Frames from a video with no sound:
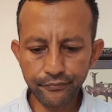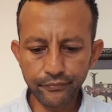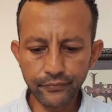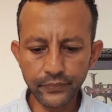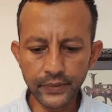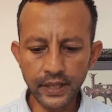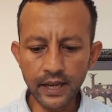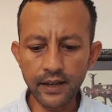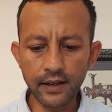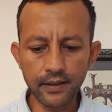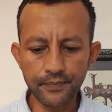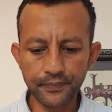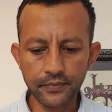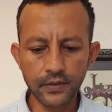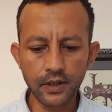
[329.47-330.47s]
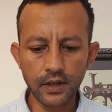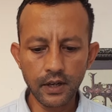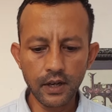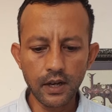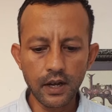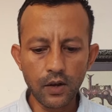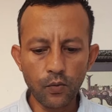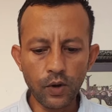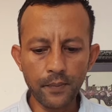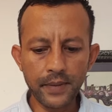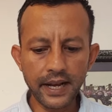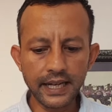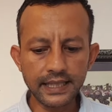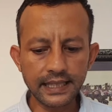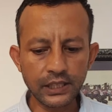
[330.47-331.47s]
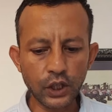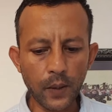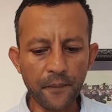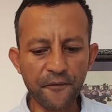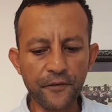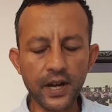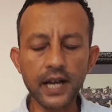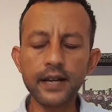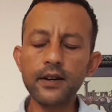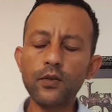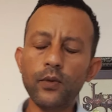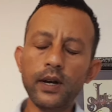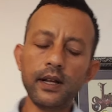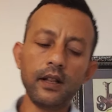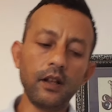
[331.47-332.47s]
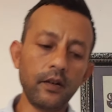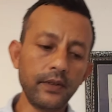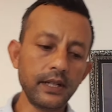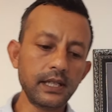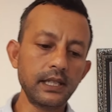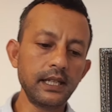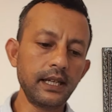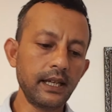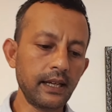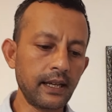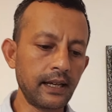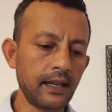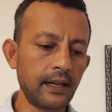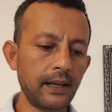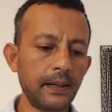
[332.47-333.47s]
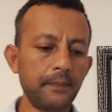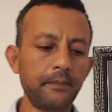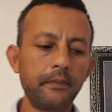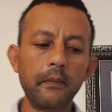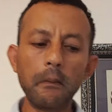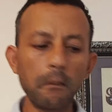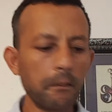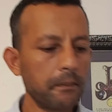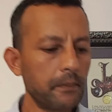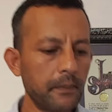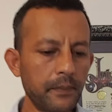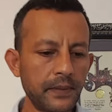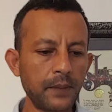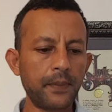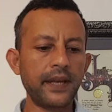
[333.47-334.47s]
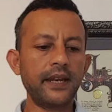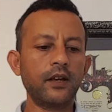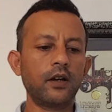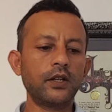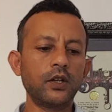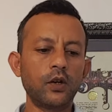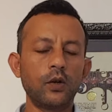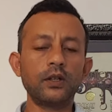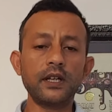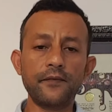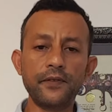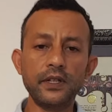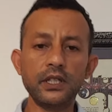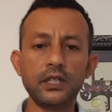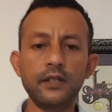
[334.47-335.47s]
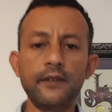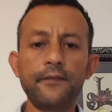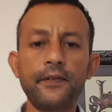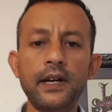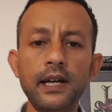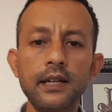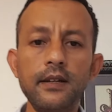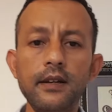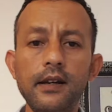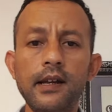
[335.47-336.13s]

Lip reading: Yeah, what makes a job fun? Well, obviously, depending on your definition of fun,